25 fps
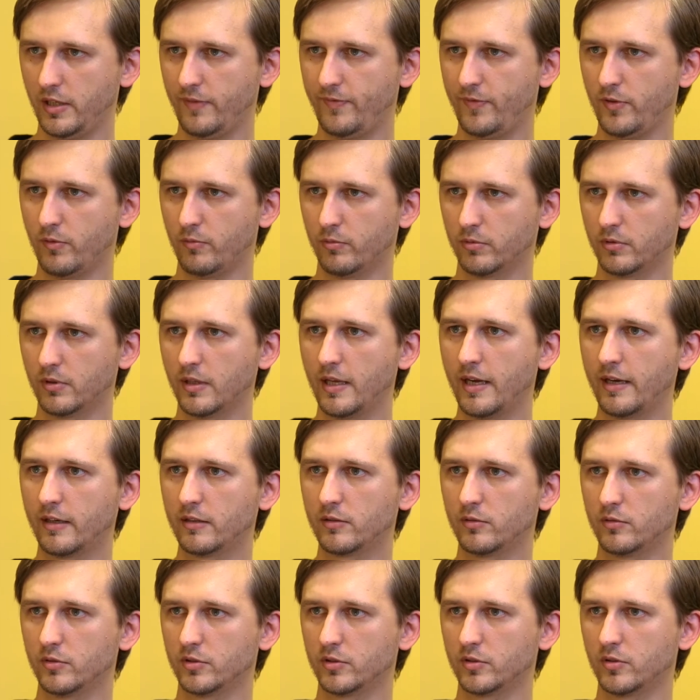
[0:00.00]
if you would
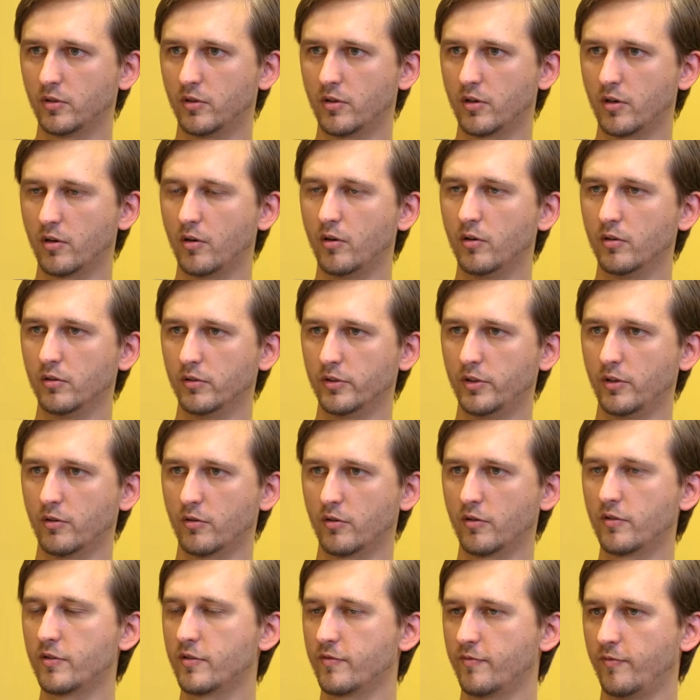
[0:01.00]
like to store all
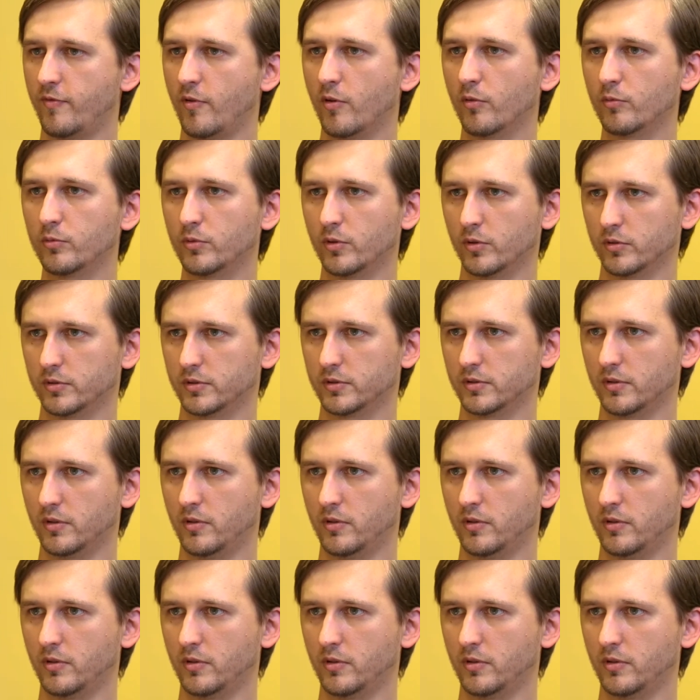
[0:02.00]
your photos